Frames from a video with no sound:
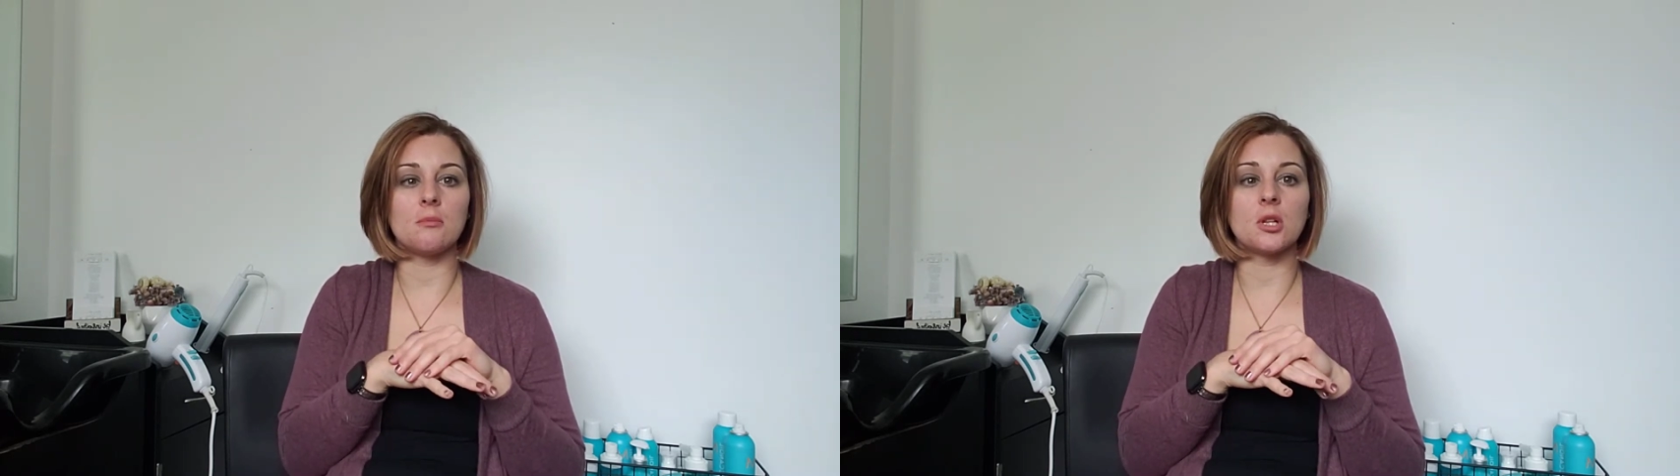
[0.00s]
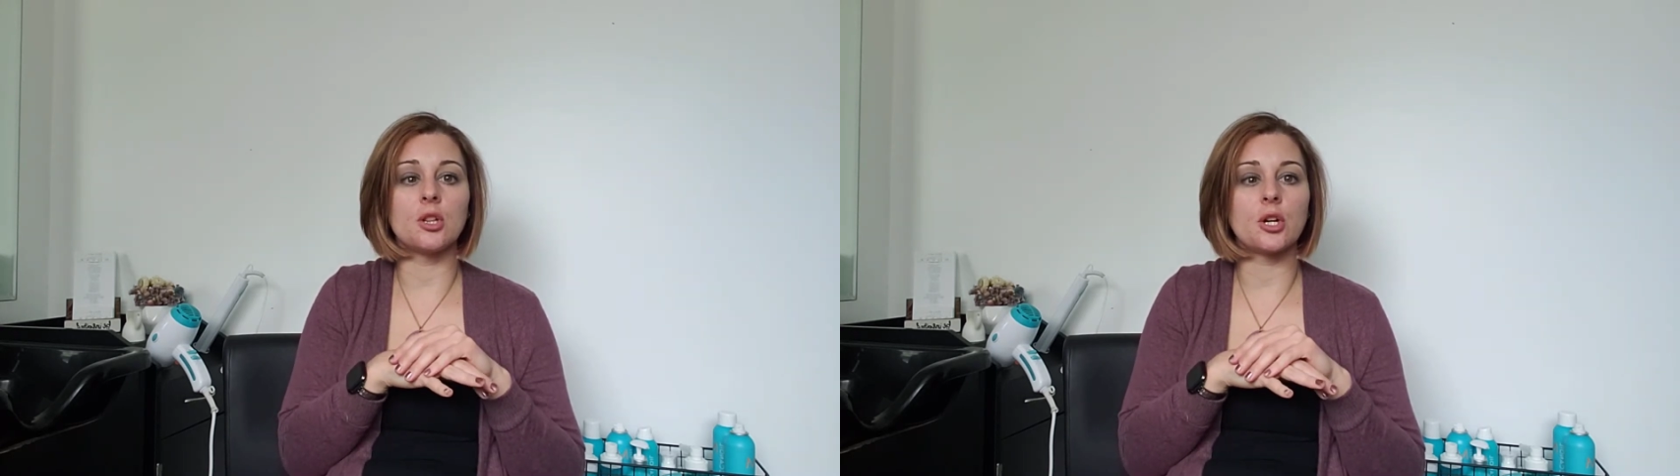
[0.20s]

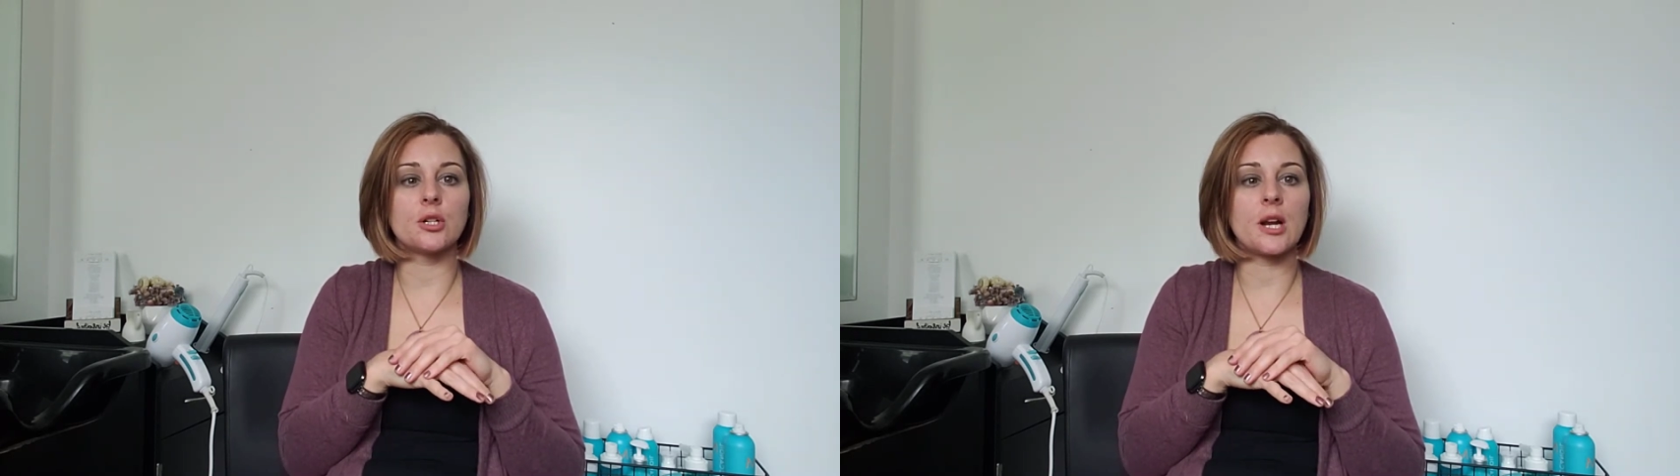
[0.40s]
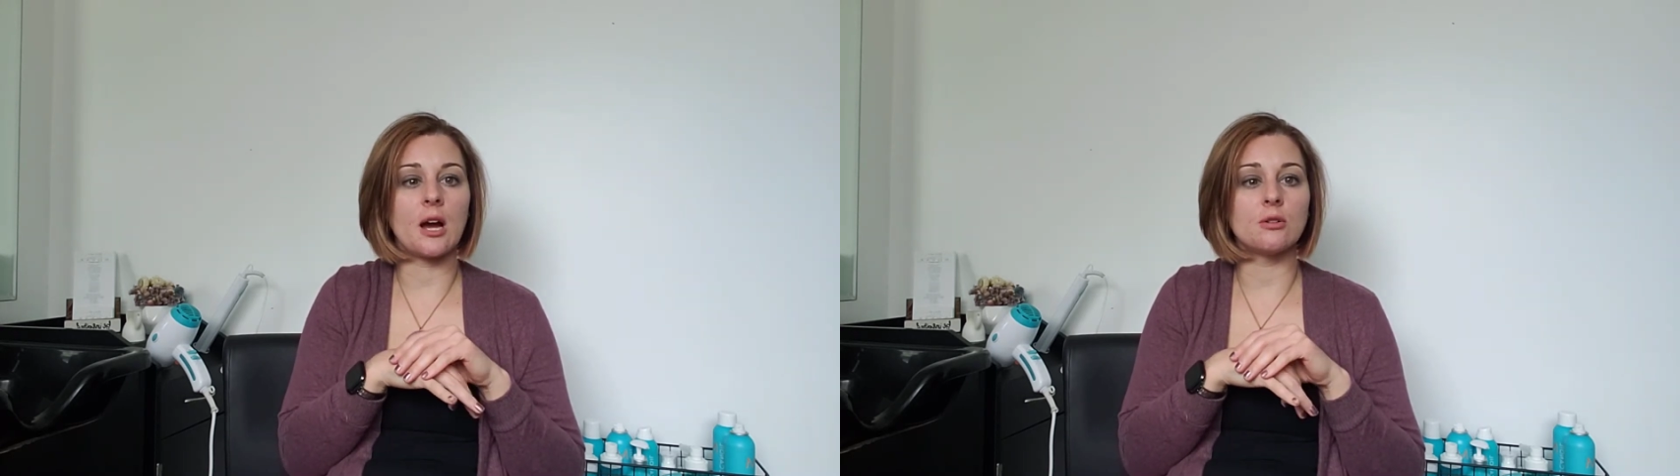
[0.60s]
learned
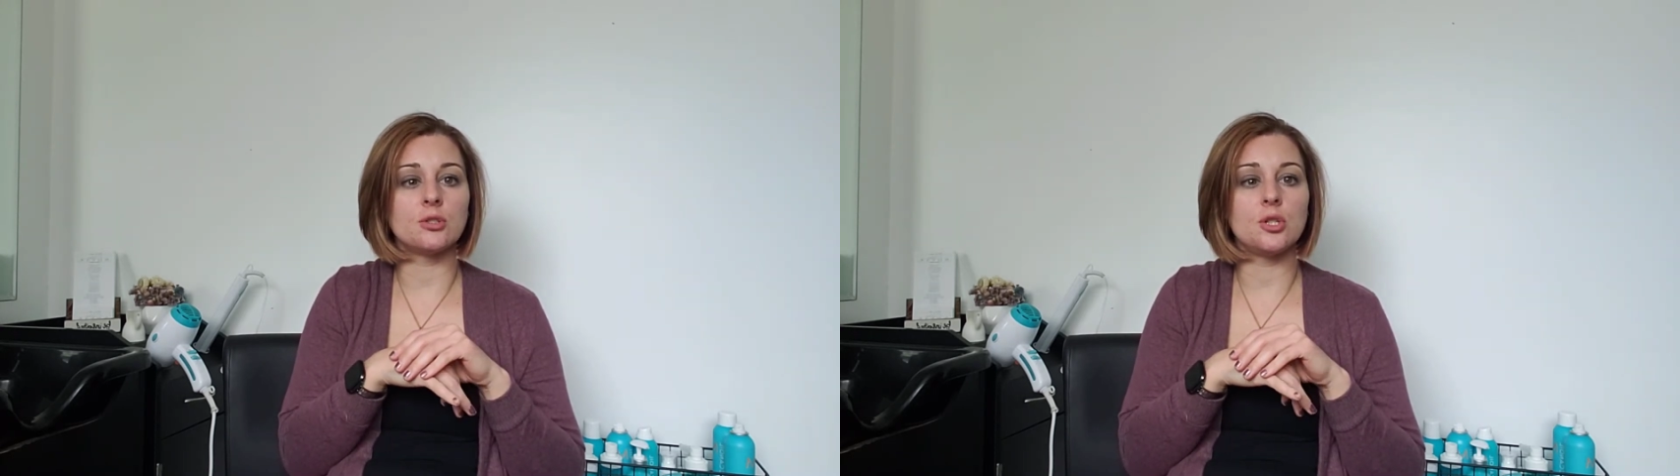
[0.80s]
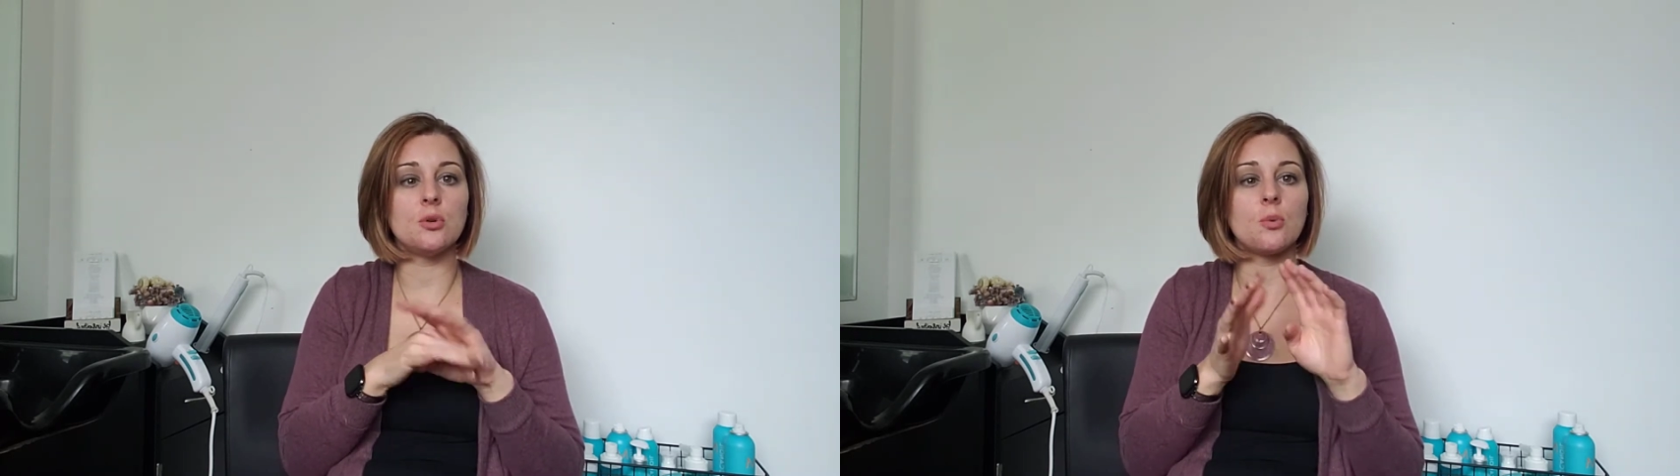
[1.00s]
how
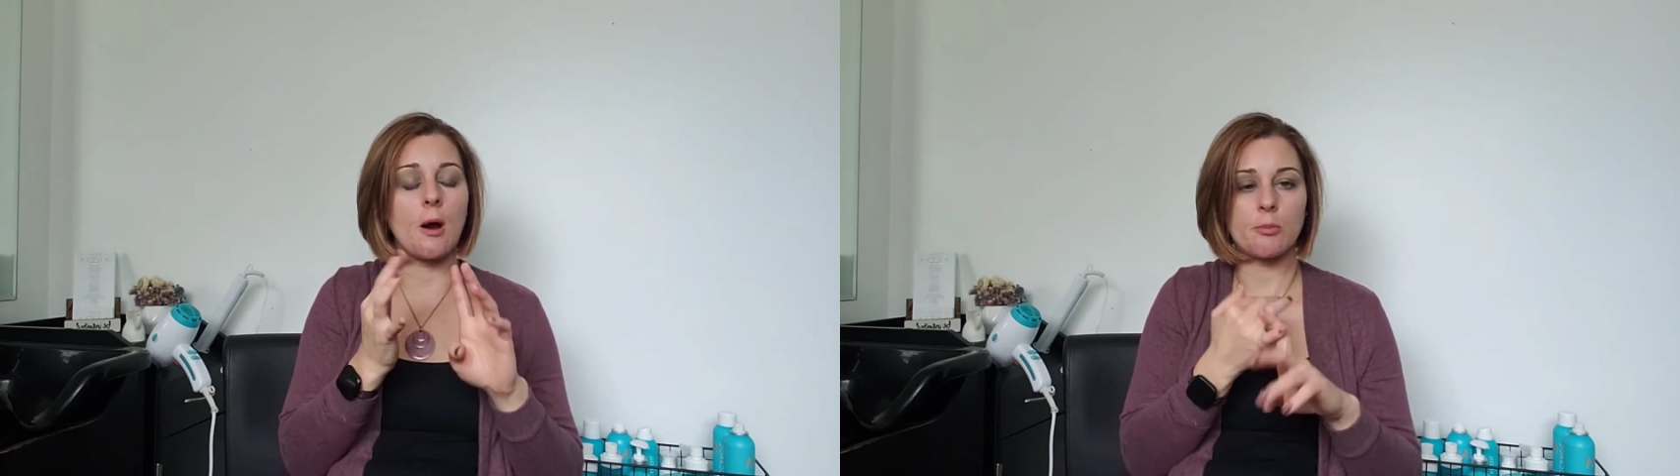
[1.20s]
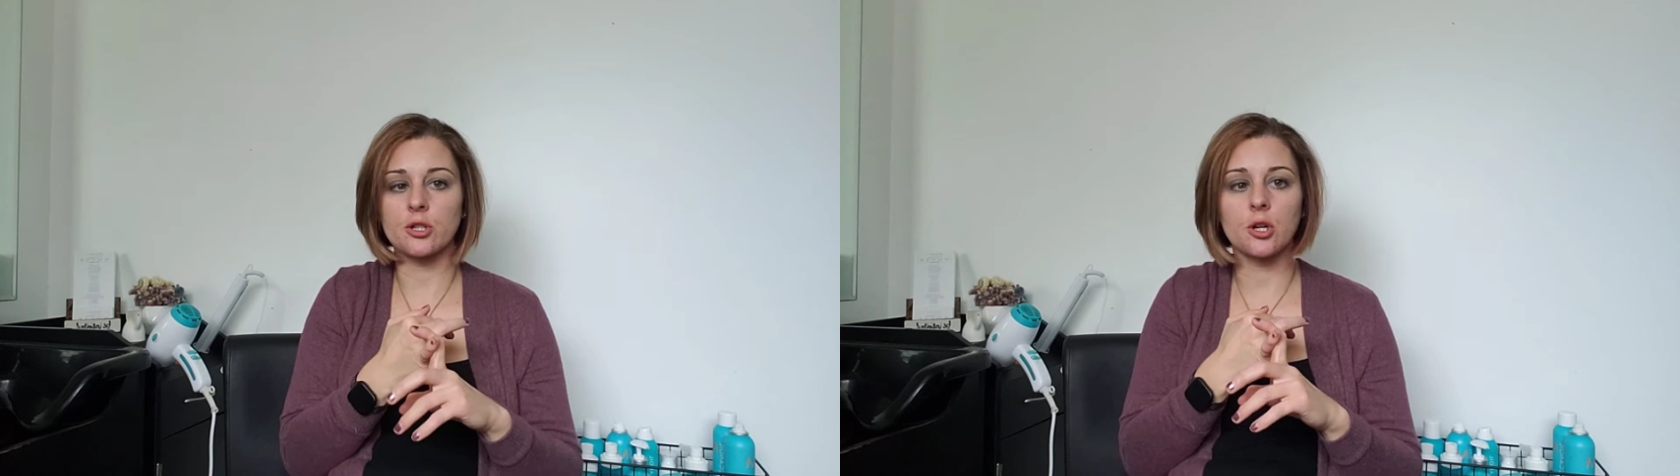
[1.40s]
to round
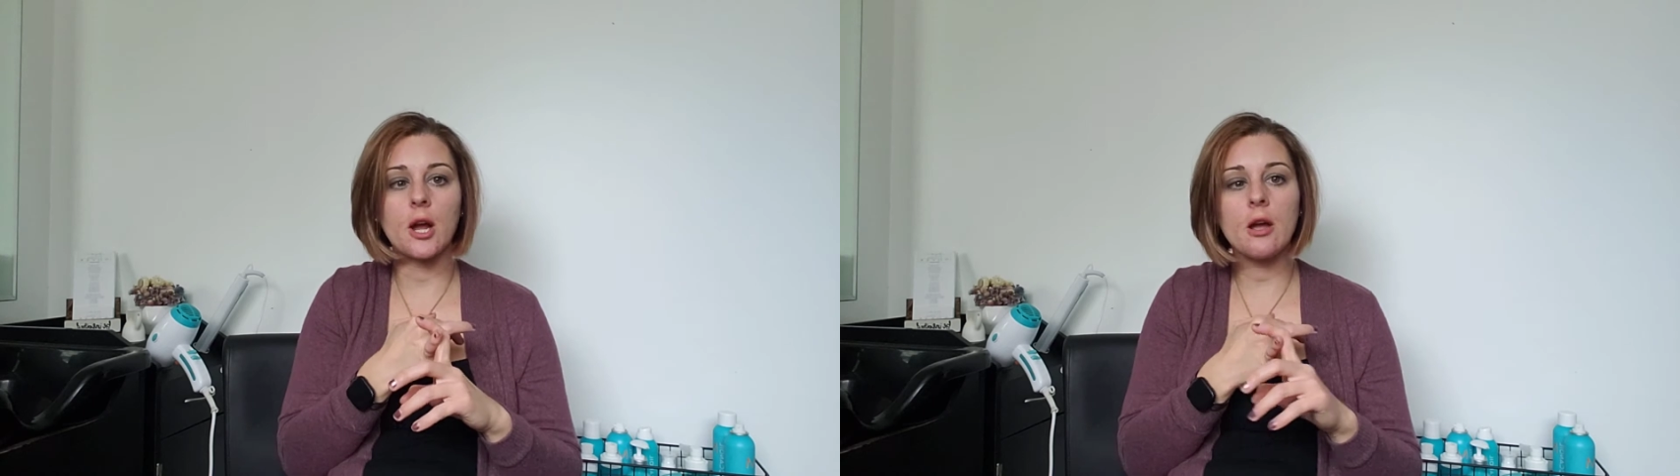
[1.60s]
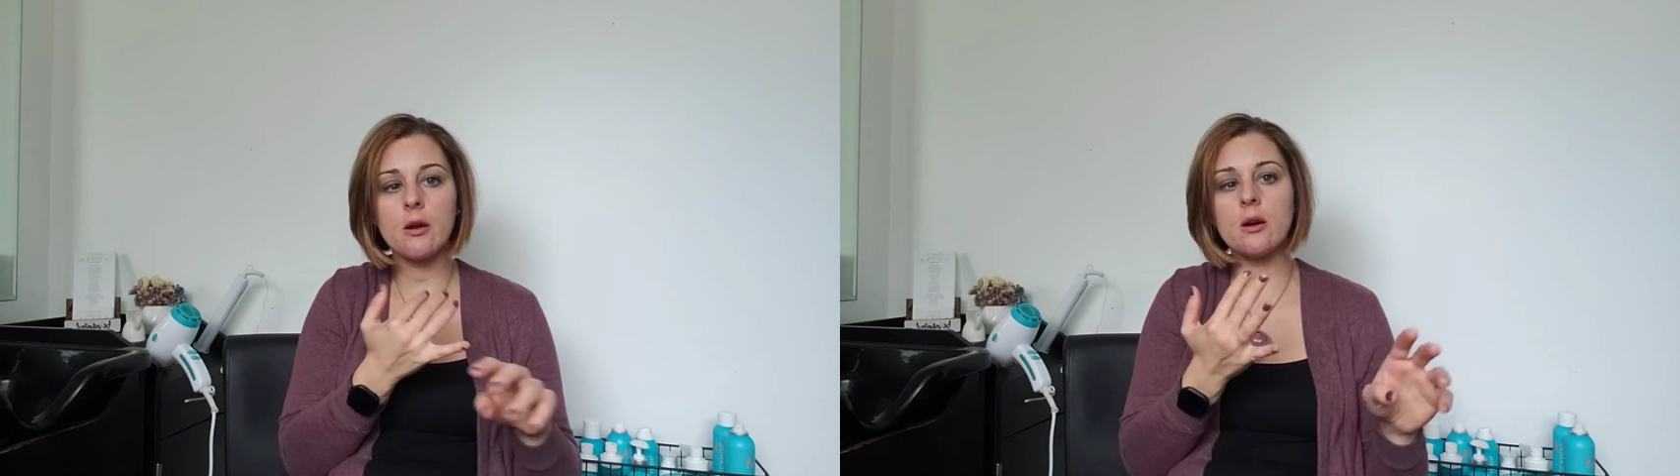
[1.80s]
brush your
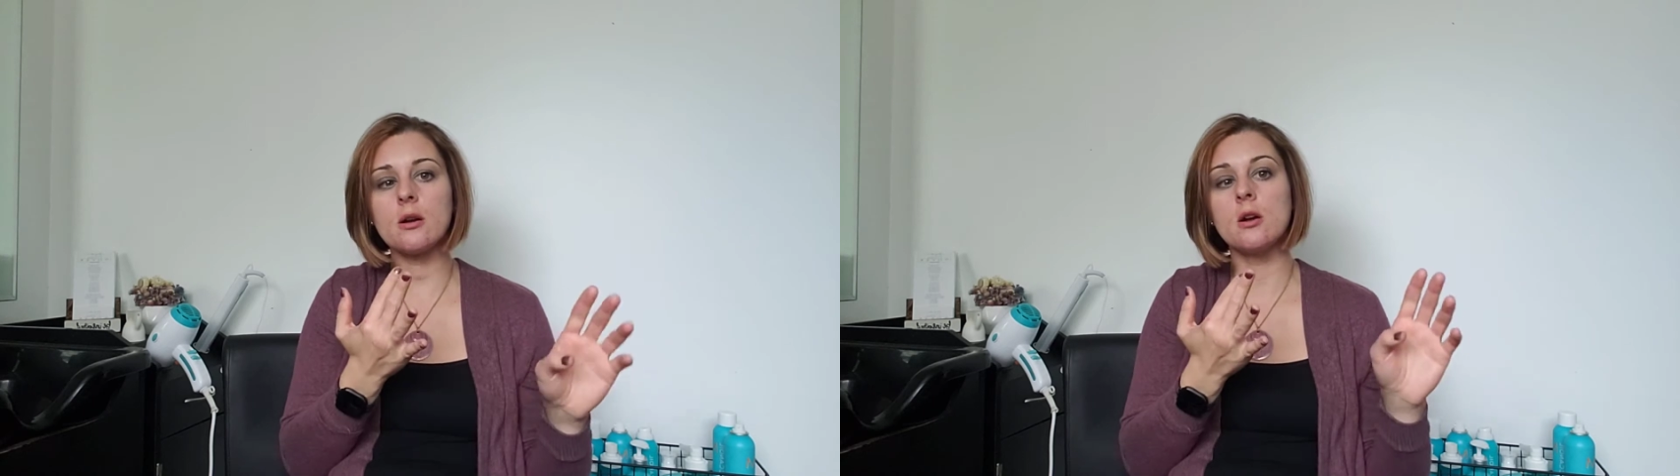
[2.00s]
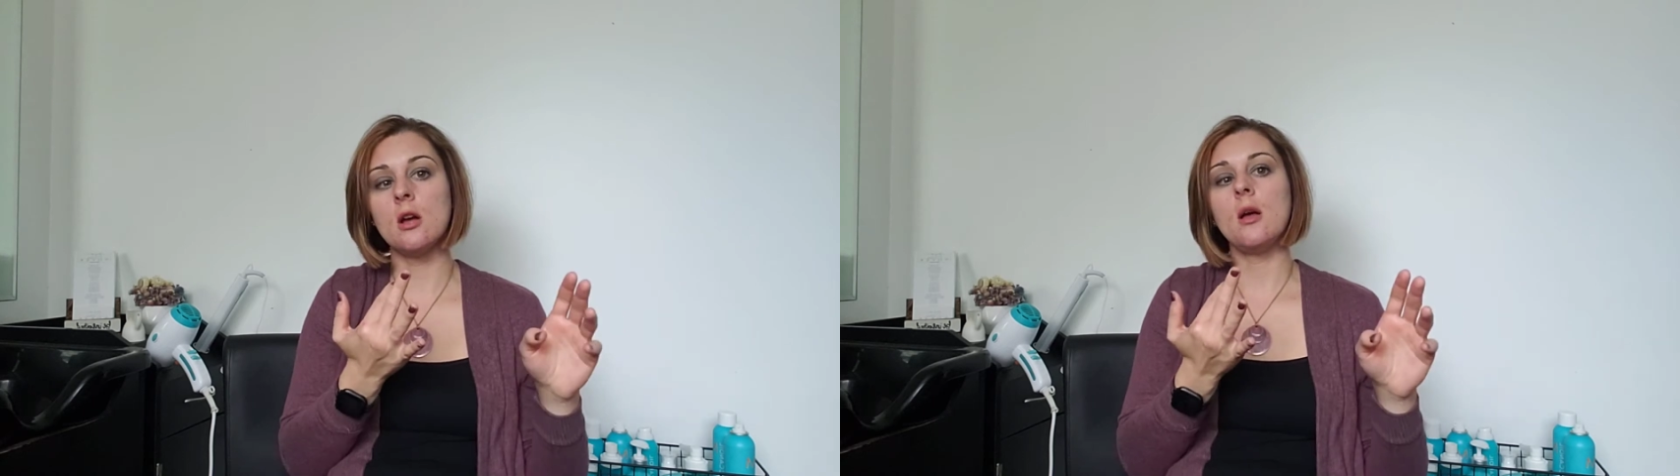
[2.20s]
hair,